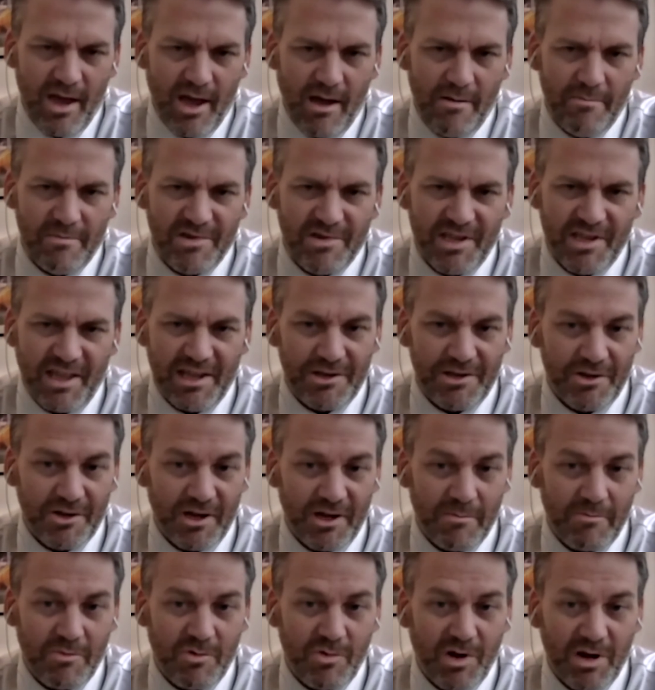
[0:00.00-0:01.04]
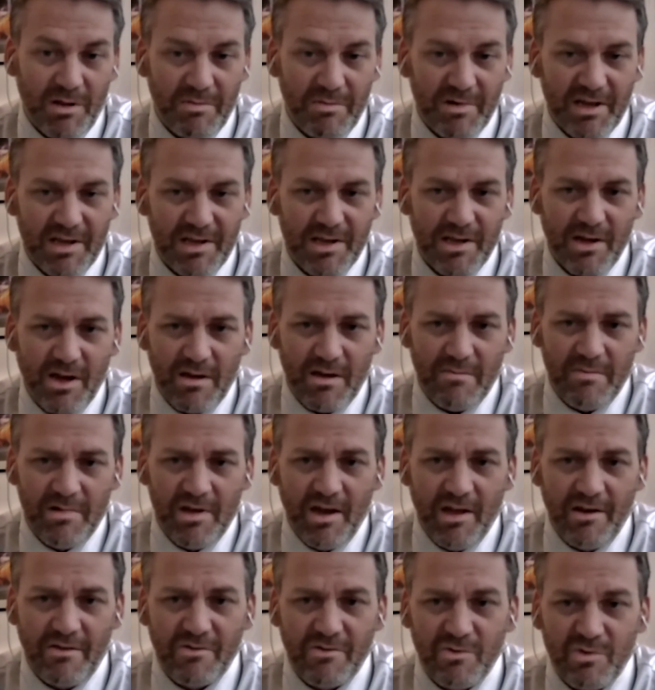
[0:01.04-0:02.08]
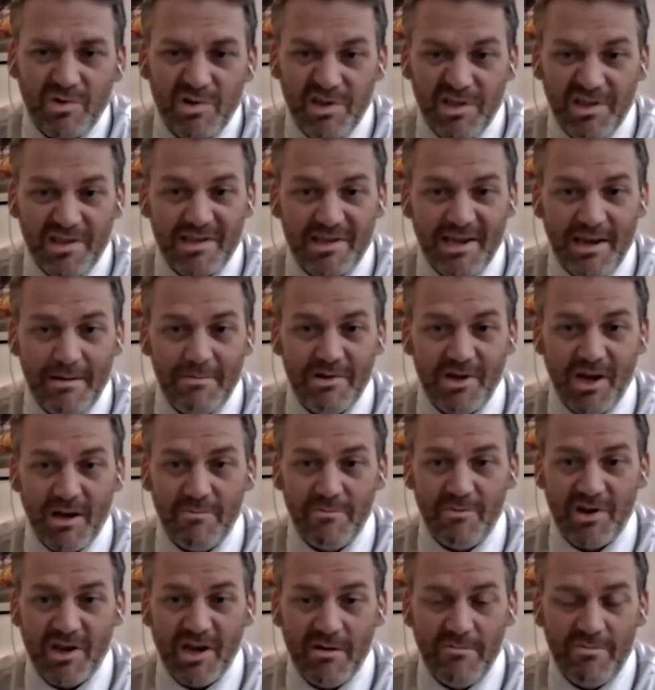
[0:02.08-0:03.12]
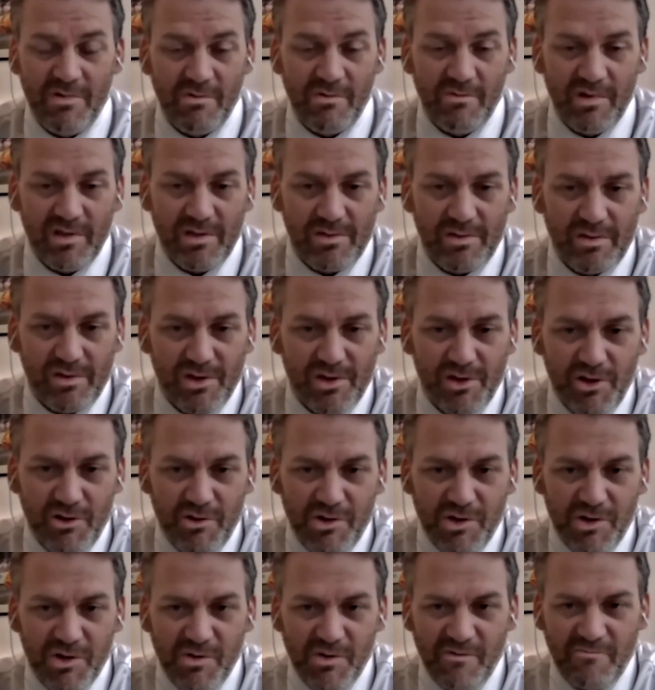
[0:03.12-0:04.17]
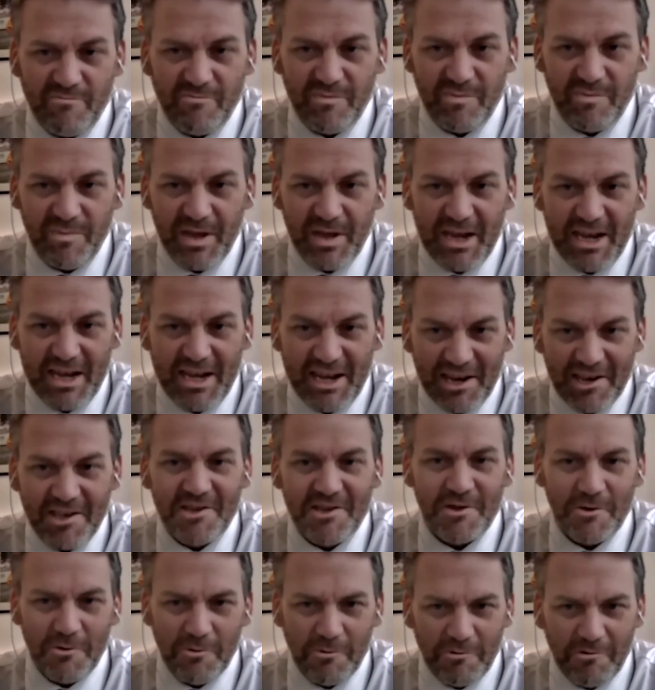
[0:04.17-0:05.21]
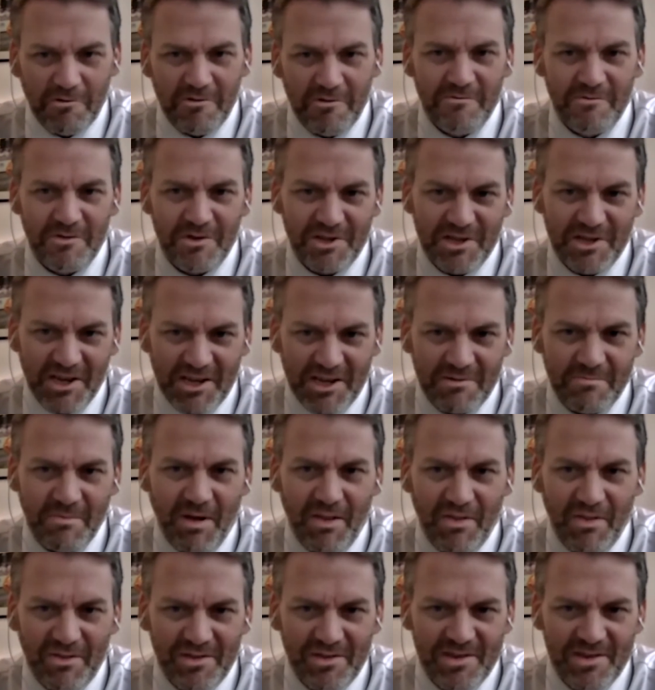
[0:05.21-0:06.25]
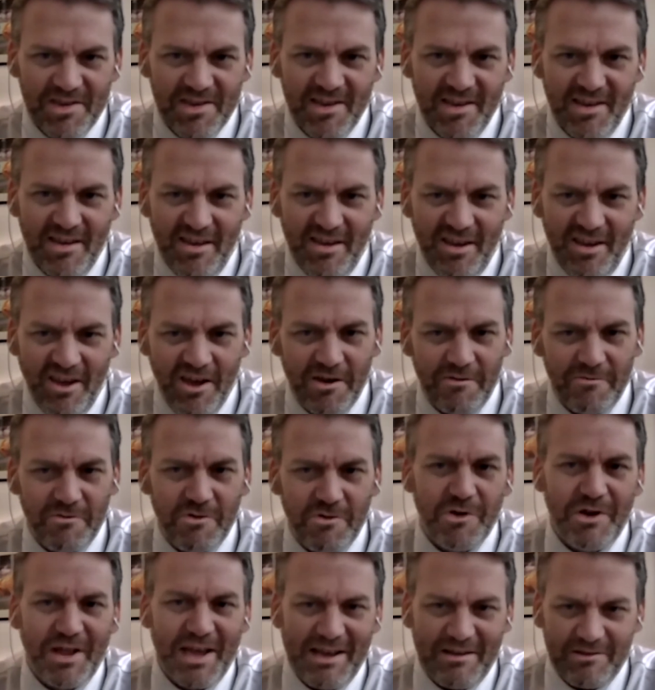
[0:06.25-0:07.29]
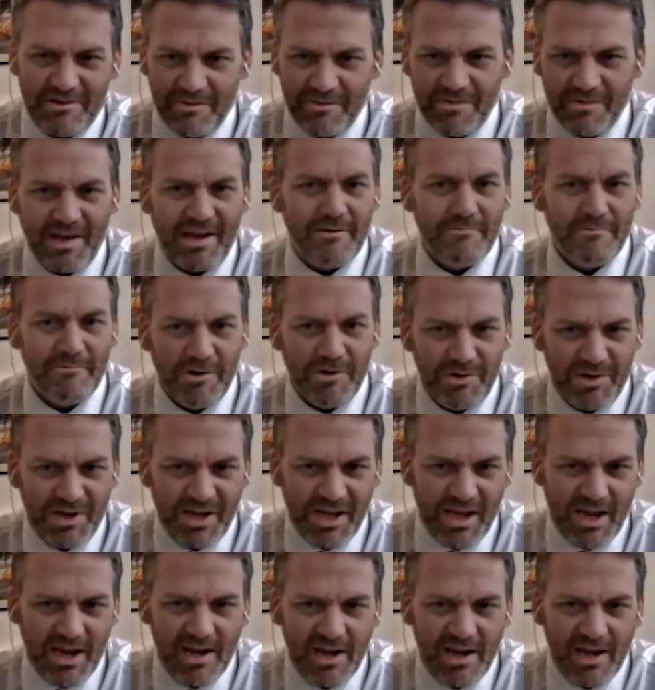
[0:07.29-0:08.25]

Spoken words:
So that took up quite a bit of time. And of course, at the same time, we're coping with students who haven't been in school for 6 months and have got out of that routine.